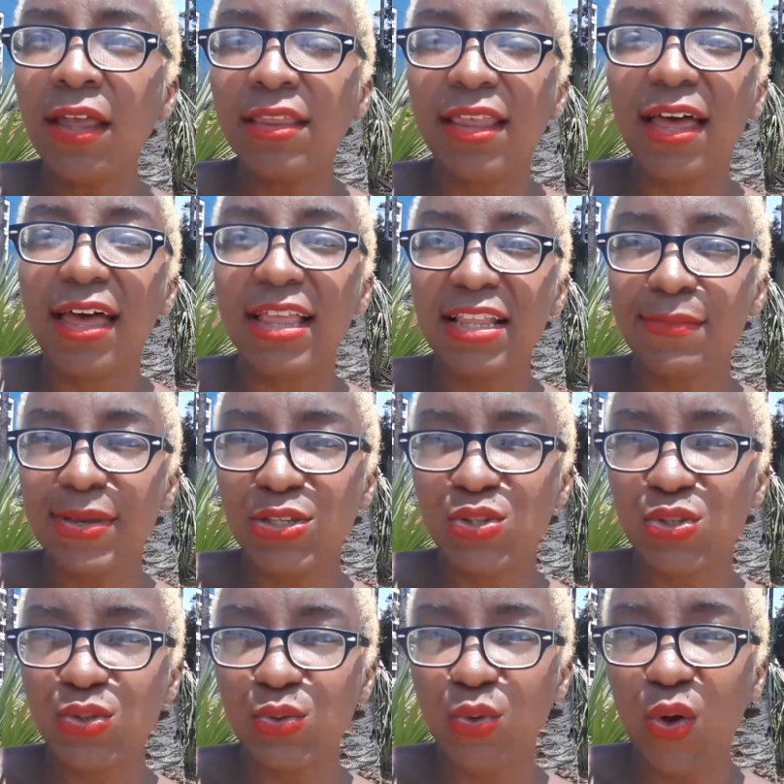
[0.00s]
the elements
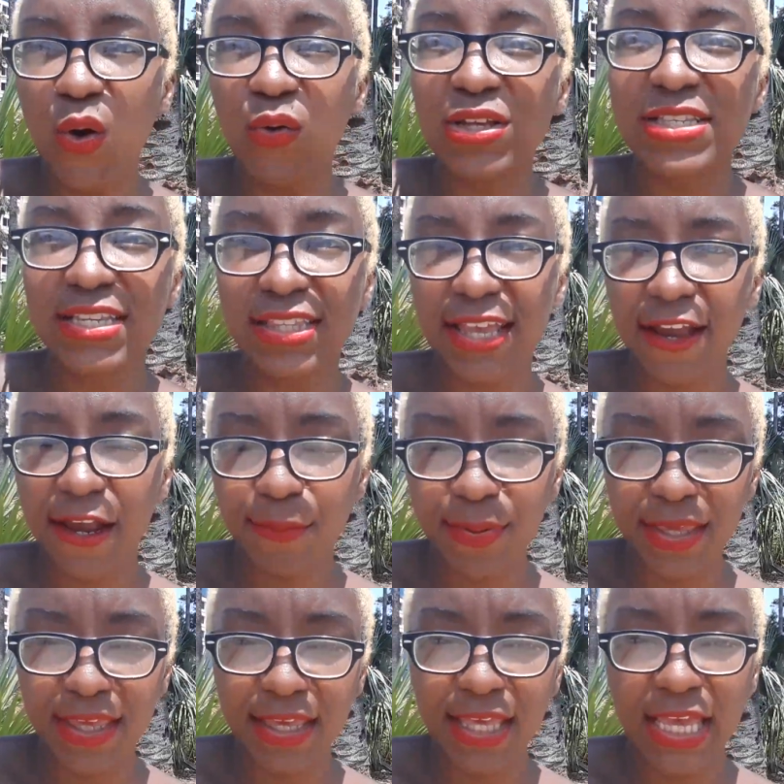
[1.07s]
to go into
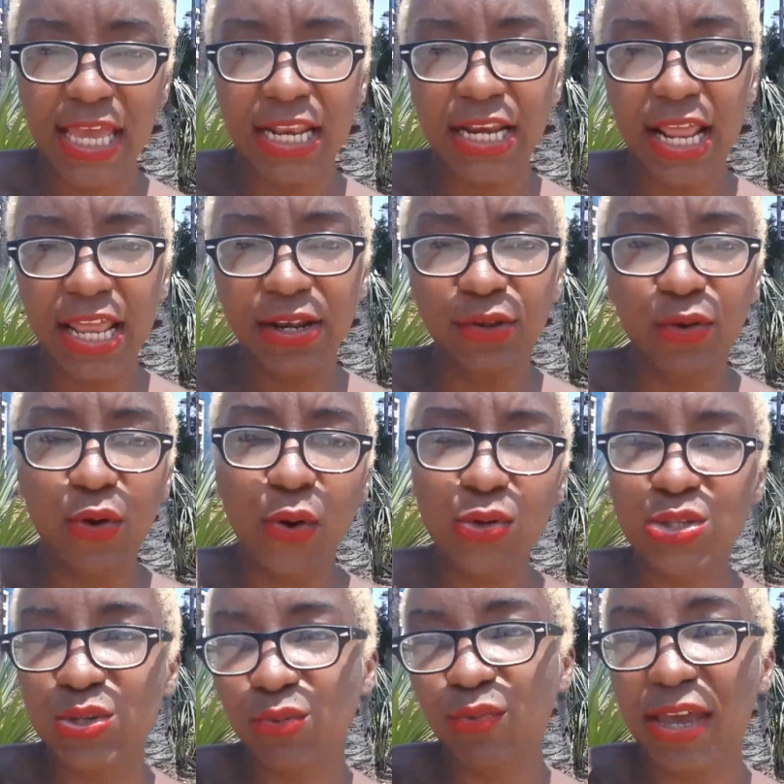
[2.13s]
therapy and, and go
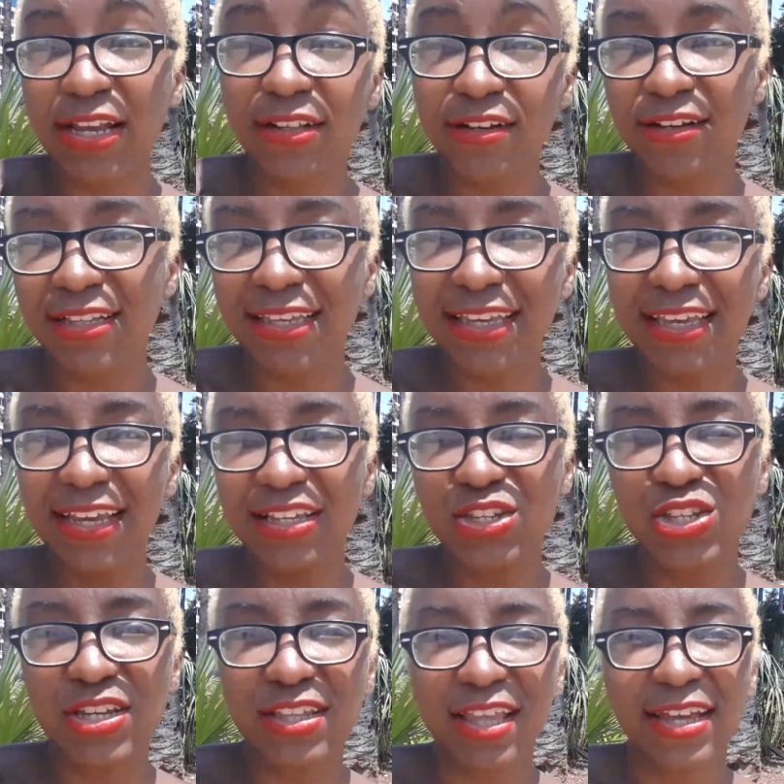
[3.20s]
to regularly and
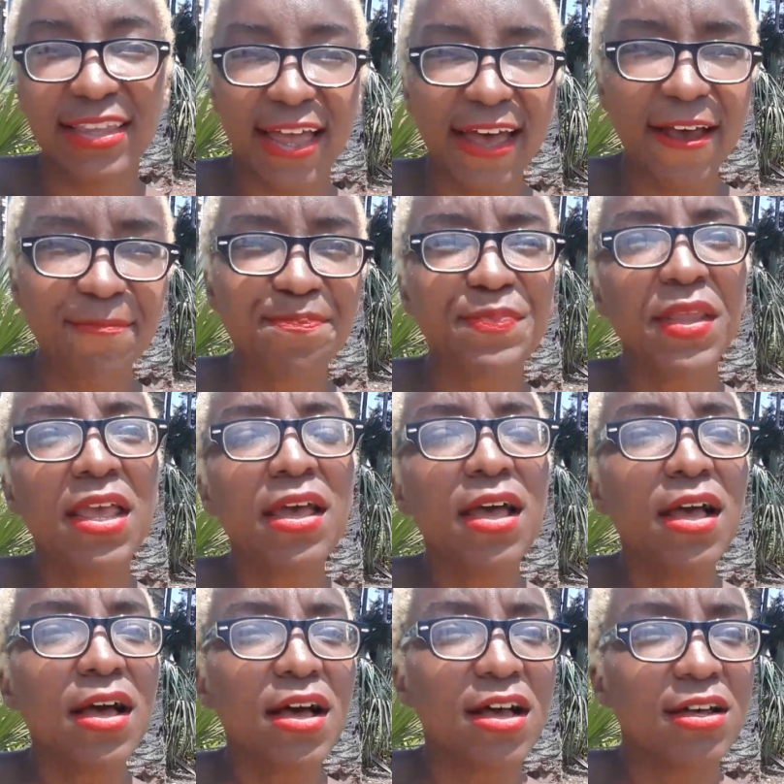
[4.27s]
shit like that.
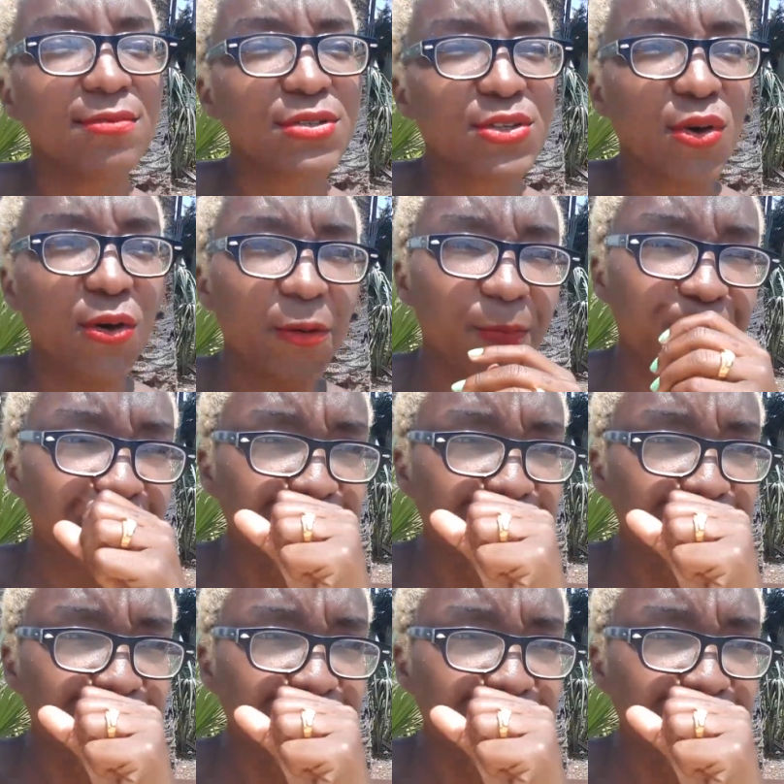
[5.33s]
Um, so